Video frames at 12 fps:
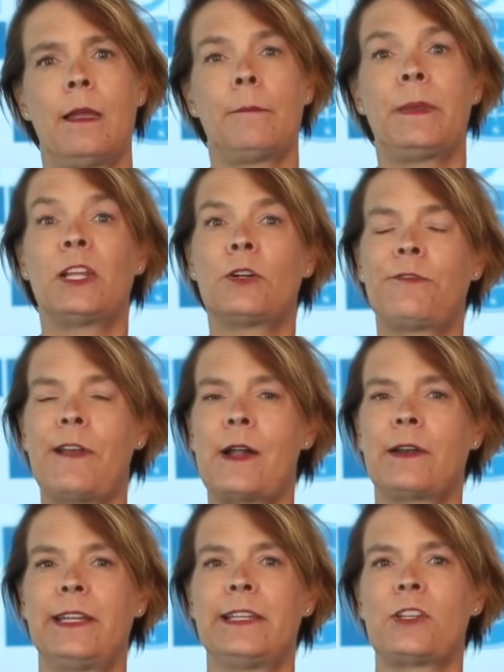Peter
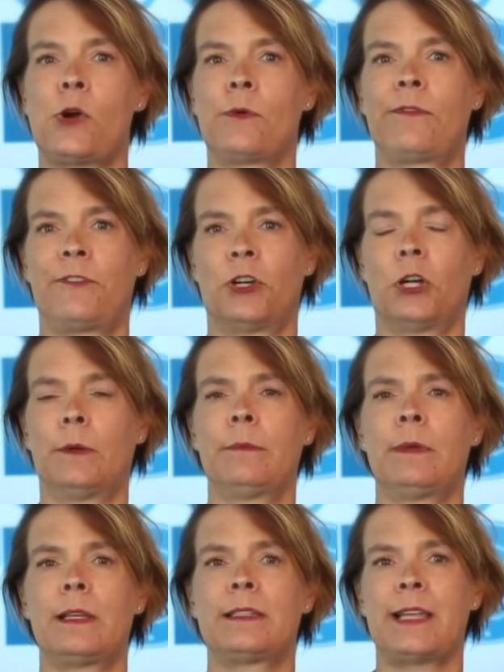founded his own
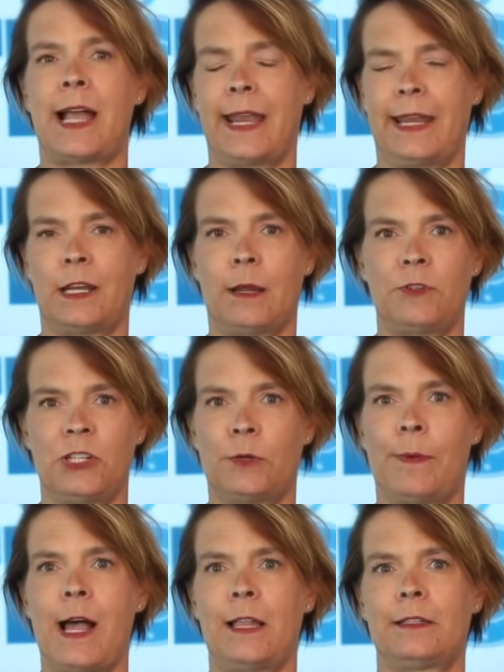firm, Zihan on
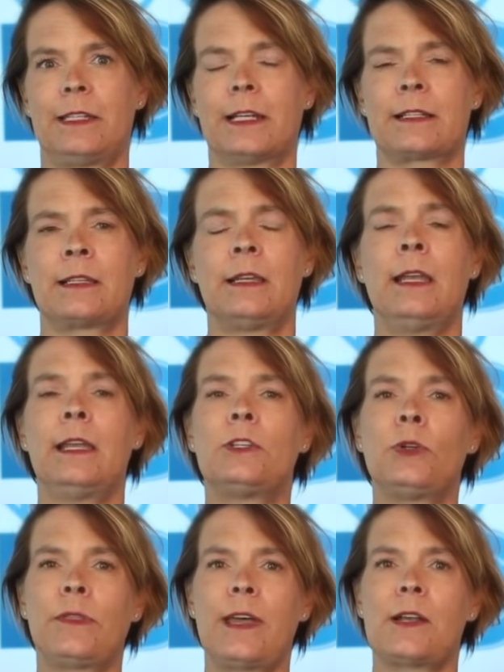Geopolitics, in
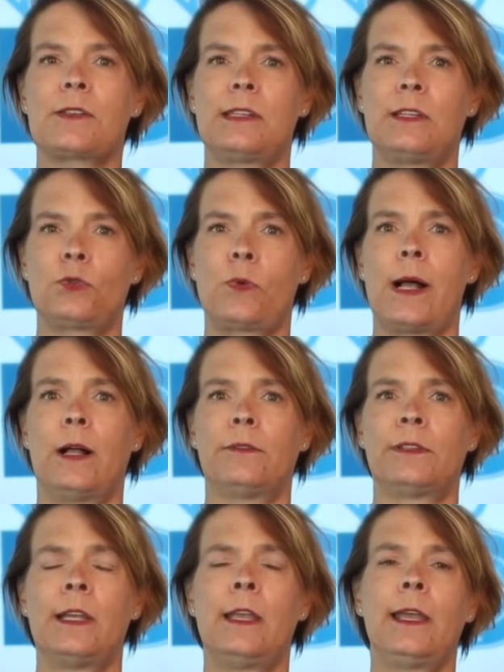
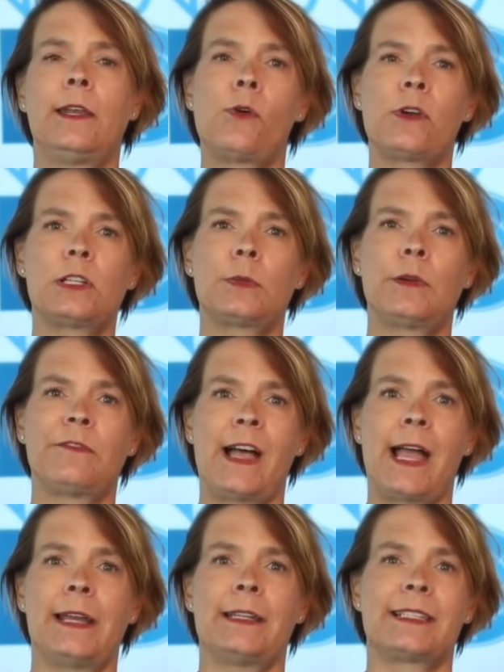2012 in order to
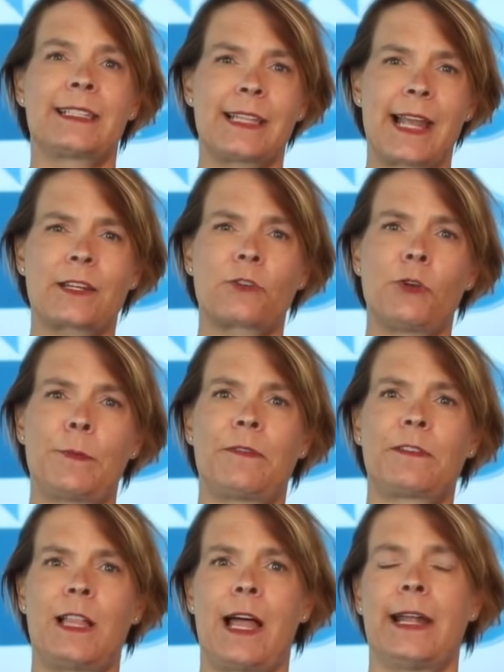provide a select group
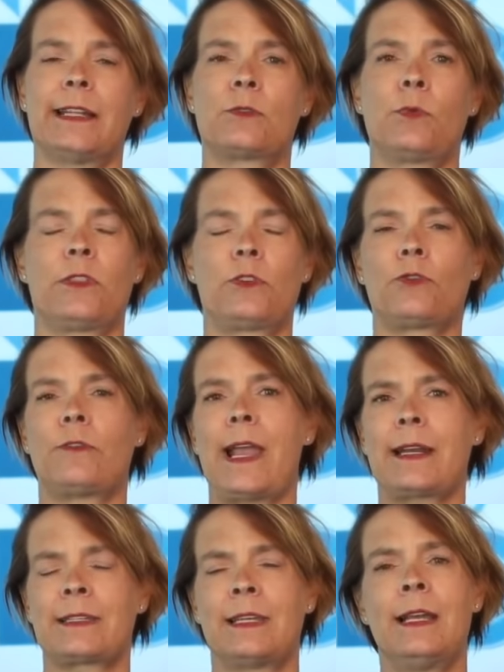of clients with
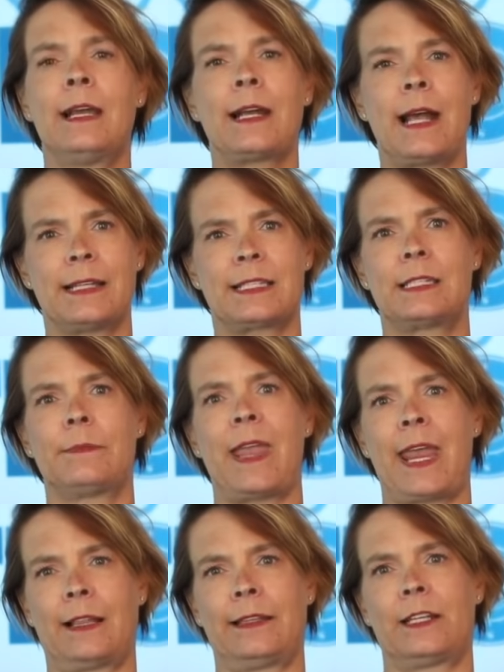direct, custom
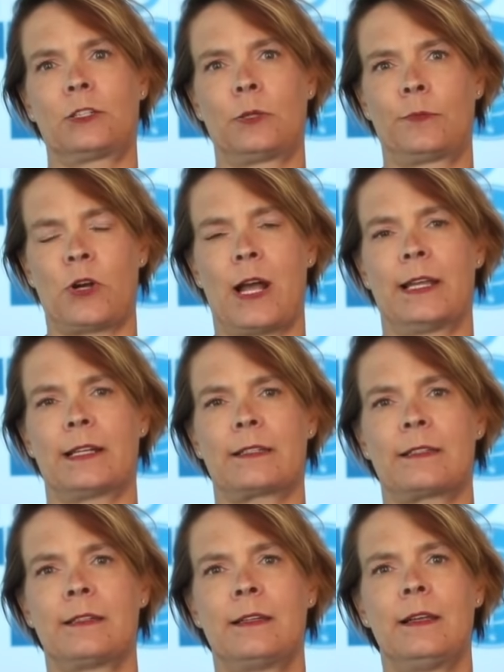analytical products.